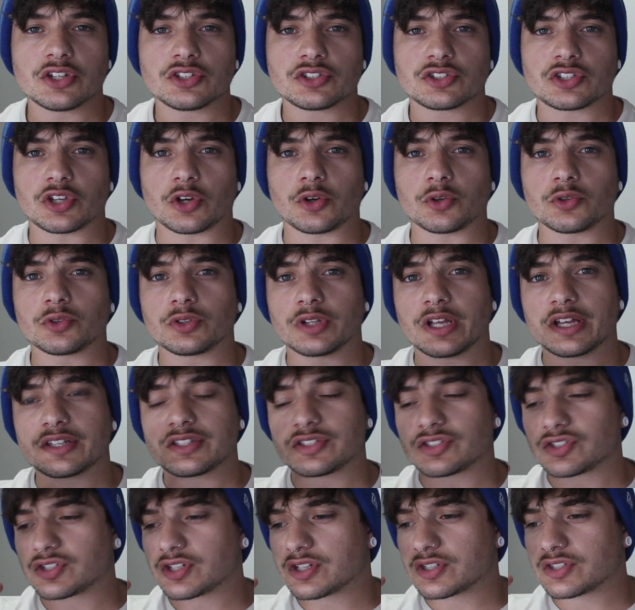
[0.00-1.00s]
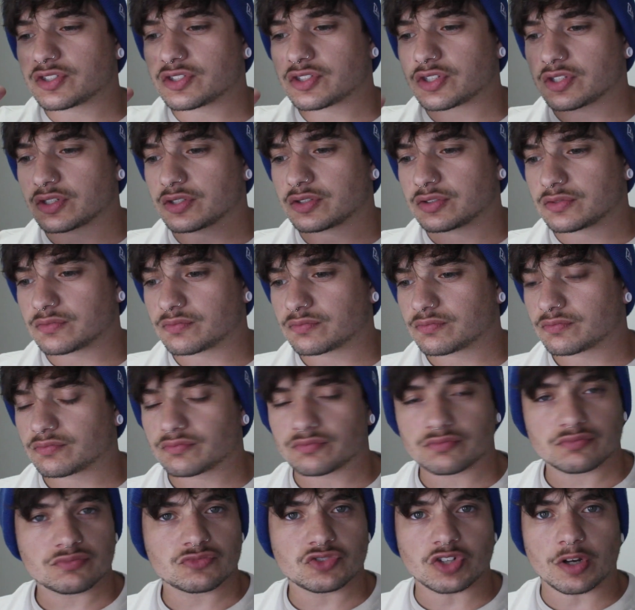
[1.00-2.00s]
So let's just
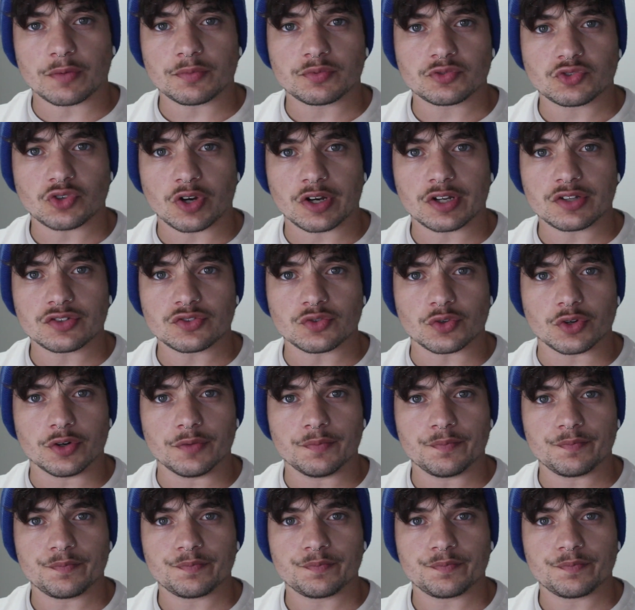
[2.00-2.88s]
jump straight into it.